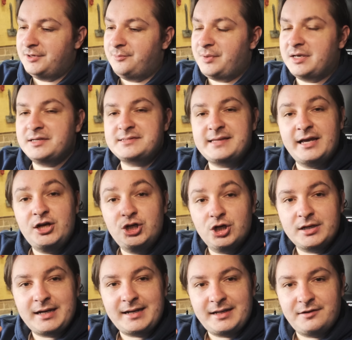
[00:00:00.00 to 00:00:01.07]
because they
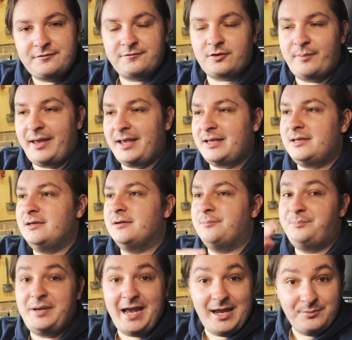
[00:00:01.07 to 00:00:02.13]
look at it from a
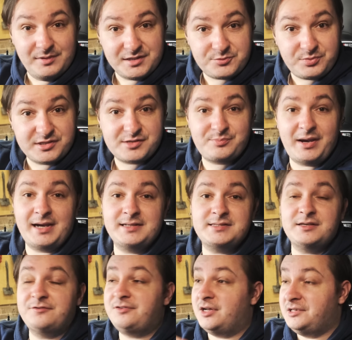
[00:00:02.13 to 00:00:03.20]
payments
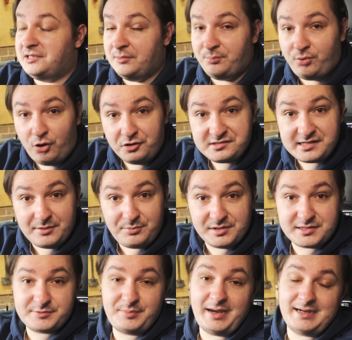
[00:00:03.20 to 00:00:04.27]
perspective, a deposit
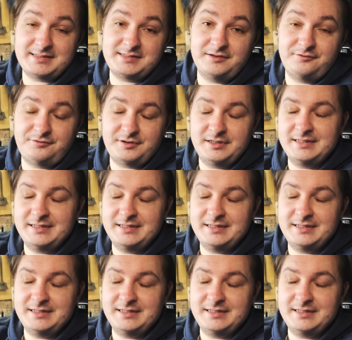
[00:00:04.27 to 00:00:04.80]
perspective,